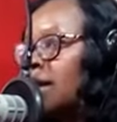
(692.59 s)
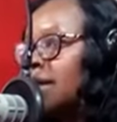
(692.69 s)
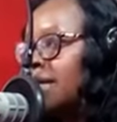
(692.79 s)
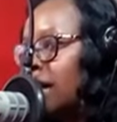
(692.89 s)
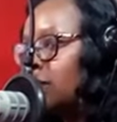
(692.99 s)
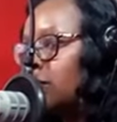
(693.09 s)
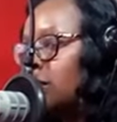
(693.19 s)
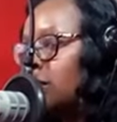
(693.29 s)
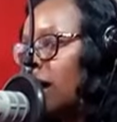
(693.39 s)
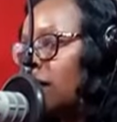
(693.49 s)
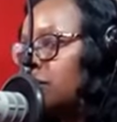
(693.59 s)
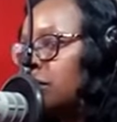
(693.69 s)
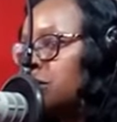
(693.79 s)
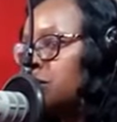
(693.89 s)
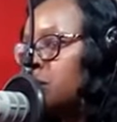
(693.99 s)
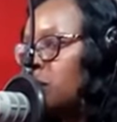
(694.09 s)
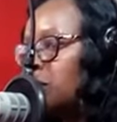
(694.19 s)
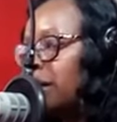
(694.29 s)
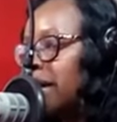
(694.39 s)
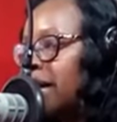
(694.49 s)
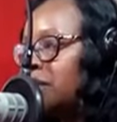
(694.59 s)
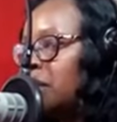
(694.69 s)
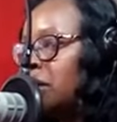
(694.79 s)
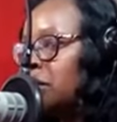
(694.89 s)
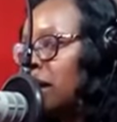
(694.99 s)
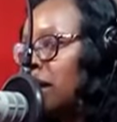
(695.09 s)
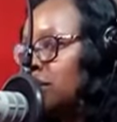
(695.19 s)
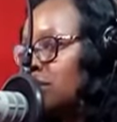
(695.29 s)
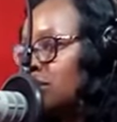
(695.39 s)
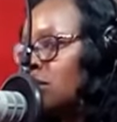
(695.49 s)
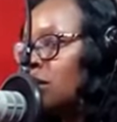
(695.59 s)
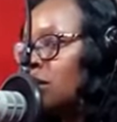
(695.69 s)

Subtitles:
down from the average of 1.8 million barrels